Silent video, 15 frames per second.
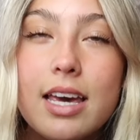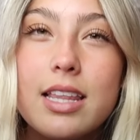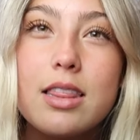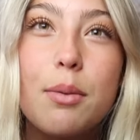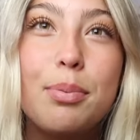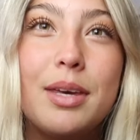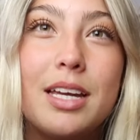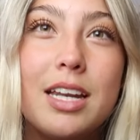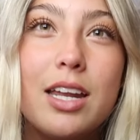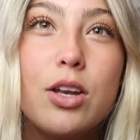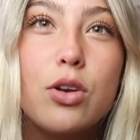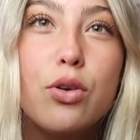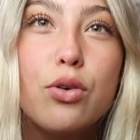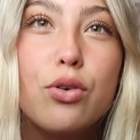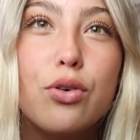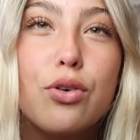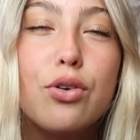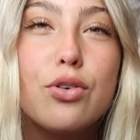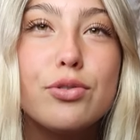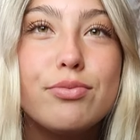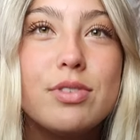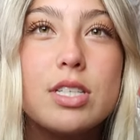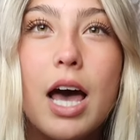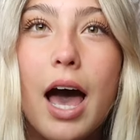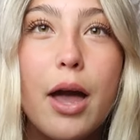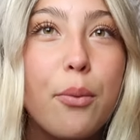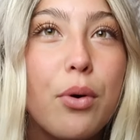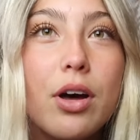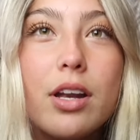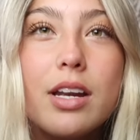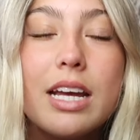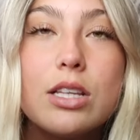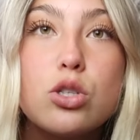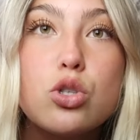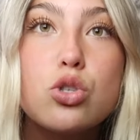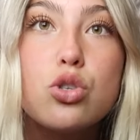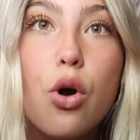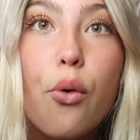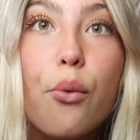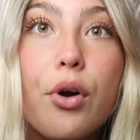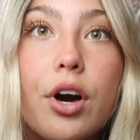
like the peanut noodle Thai one. It's so